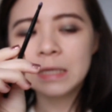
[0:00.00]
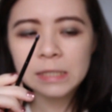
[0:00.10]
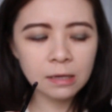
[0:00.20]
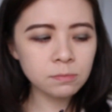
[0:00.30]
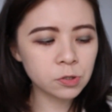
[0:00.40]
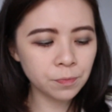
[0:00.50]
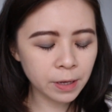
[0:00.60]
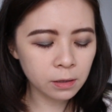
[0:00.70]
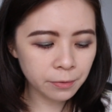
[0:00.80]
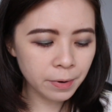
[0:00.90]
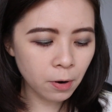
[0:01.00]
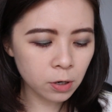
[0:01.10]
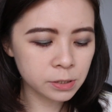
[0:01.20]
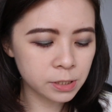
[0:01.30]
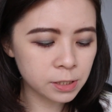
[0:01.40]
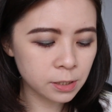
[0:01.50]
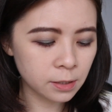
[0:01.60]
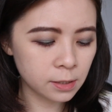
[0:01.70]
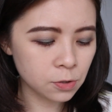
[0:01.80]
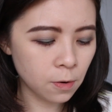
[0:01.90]
seems to be a little bit more
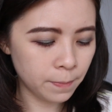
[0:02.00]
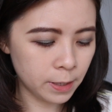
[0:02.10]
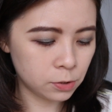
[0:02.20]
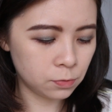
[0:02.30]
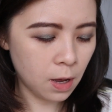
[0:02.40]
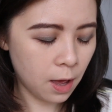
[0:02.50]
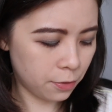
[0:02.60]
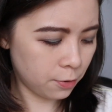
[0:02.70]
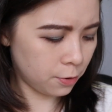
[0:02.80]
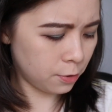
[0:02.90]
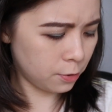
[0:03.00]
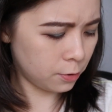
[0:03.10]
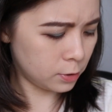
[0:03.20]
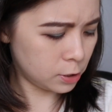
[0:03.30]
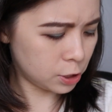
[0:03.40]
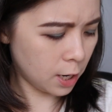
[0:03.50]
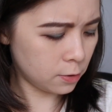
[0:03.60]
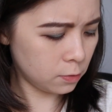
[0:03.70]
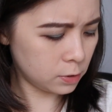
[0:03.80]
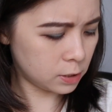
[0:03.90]
consistent as compared to other
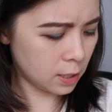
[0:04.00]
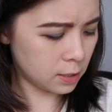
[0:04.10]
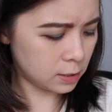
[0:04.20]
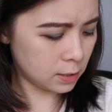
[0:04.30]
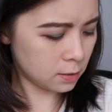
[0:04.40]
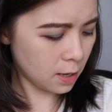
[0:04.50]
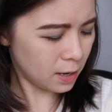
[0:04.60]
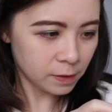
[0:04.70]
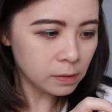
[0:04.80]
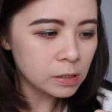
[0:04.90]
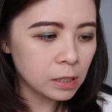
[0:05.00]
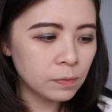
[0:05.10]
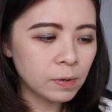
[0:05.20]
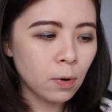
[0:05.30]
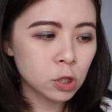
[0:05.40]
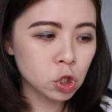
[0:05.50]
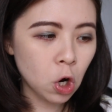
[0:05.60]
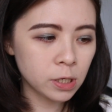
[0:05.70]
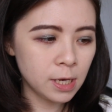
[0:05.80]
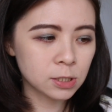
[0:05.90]
shadows that's in there. Feels a little bit more
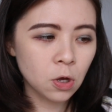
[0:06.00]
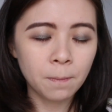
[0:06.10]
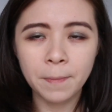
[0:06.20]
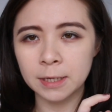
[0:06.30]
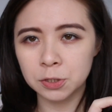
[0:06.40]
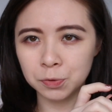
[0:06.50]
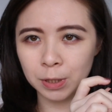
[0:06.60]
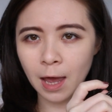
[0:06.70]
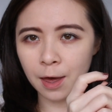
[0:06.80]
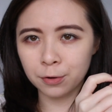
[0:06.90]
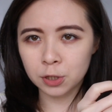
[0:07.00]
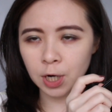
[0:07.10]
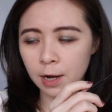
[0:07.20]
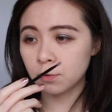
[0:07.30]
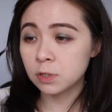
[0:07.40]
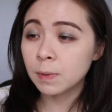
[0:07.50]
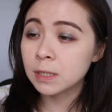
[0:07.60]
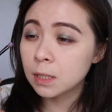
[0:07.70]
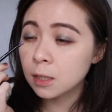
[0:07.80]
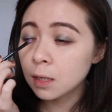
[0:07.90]
chalky as compared to the other shadows
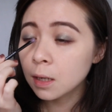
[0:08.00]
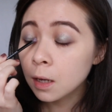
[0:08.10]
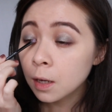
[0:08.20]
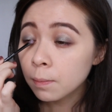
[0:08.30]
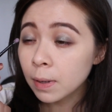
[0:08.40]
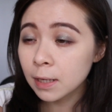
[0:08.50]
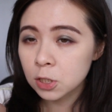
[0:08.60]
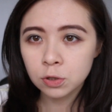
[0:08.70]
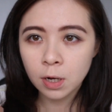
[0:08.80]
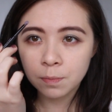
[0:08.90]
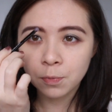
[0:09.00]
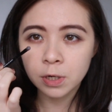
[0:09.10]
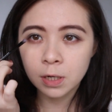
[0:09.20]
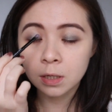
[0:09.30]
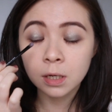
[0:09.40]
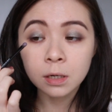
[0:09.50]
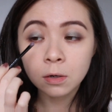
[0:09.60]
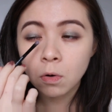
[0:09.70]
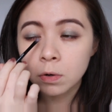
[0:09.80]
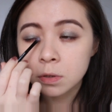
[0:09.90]
basically. But let's try to put it in the
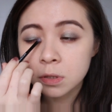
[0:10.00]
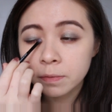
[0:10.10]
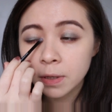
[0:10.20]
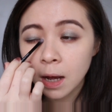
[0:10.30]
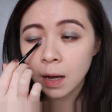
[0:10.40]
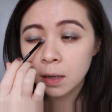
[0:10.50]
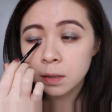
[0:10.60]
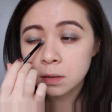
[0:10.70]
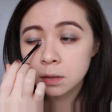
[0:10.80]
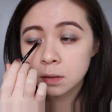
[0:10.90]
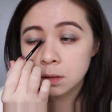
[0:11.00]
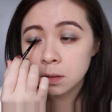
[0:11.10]
inner corners of the eyes.